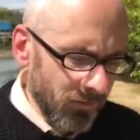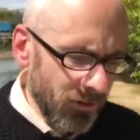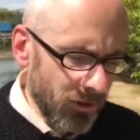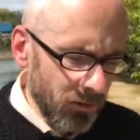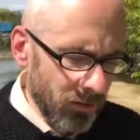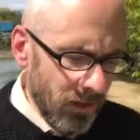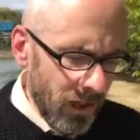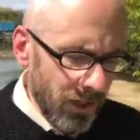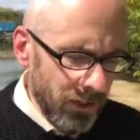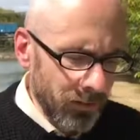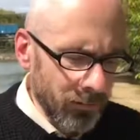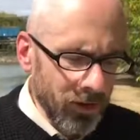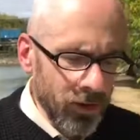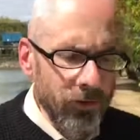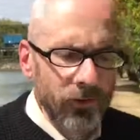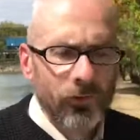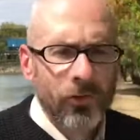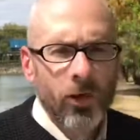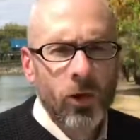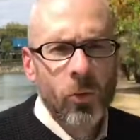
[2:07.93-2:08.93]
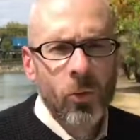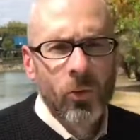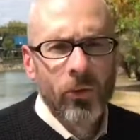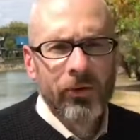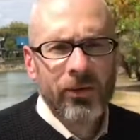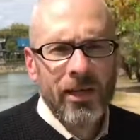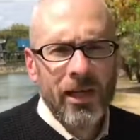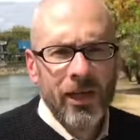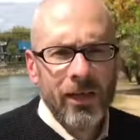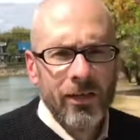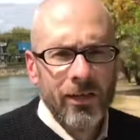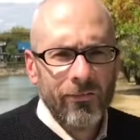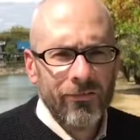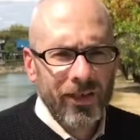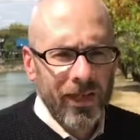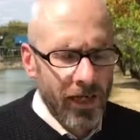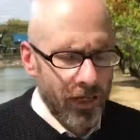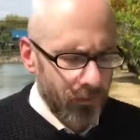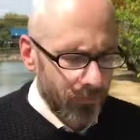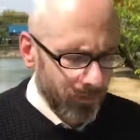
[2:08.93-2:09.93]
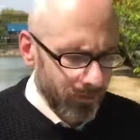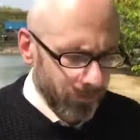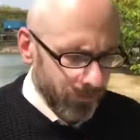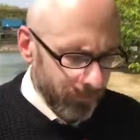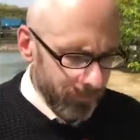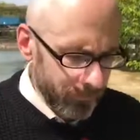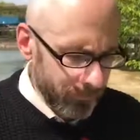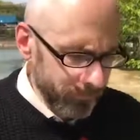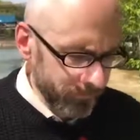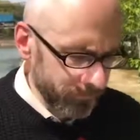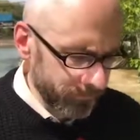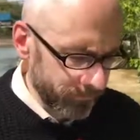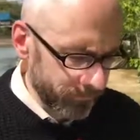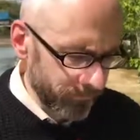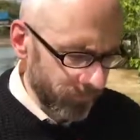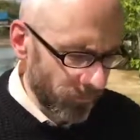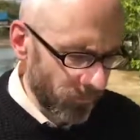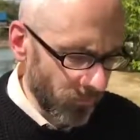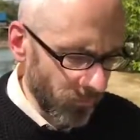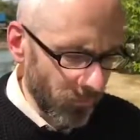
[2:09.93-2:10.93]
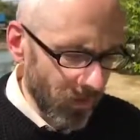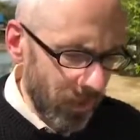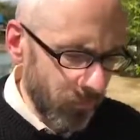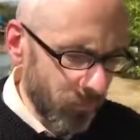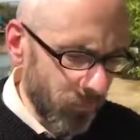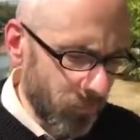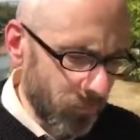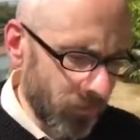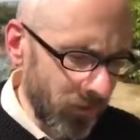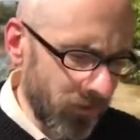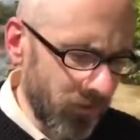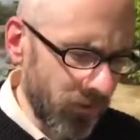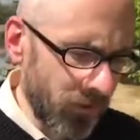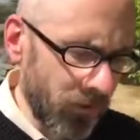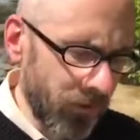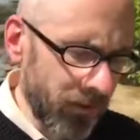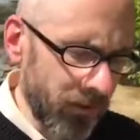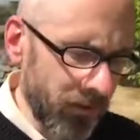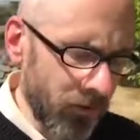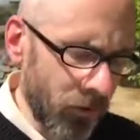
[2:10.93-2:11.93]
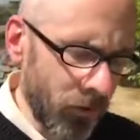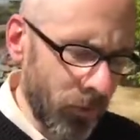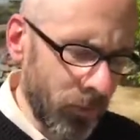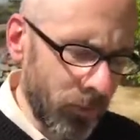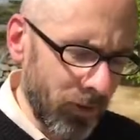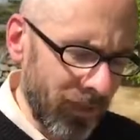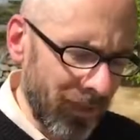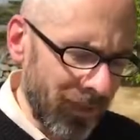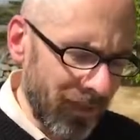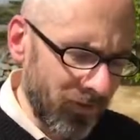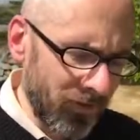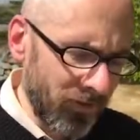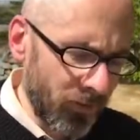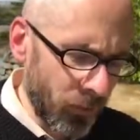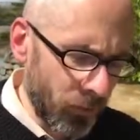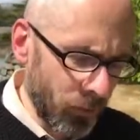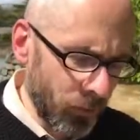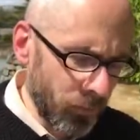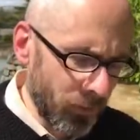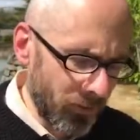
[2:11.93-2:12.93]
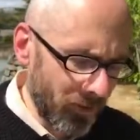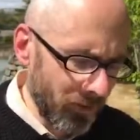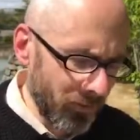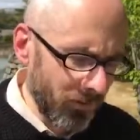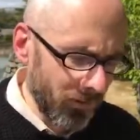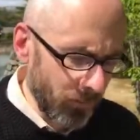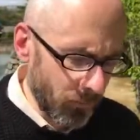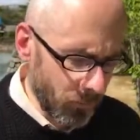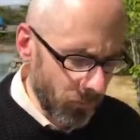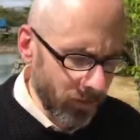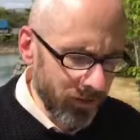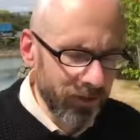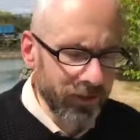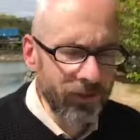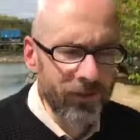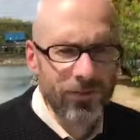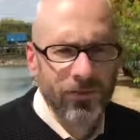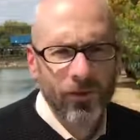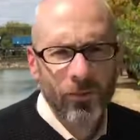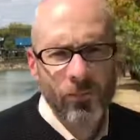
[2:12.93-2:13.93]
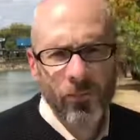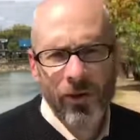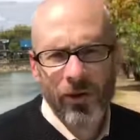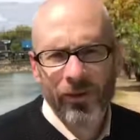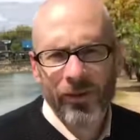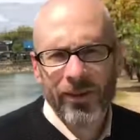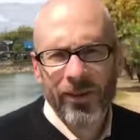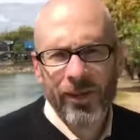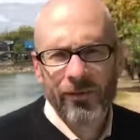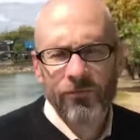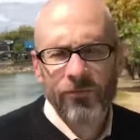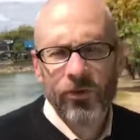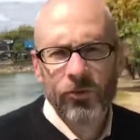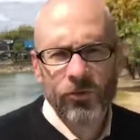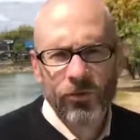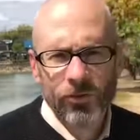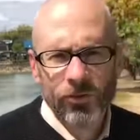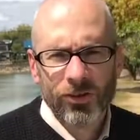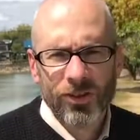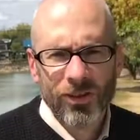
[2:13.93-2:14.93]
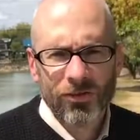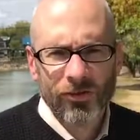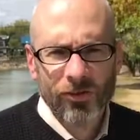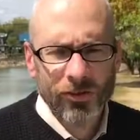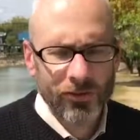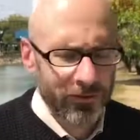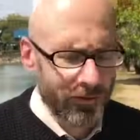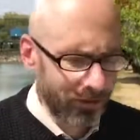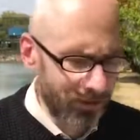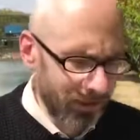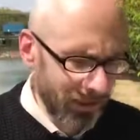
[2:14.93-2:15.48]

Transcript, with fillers: Still, I am here to record the end of an era, so I will press on in the hope against hope that someone, somewhere in that future digital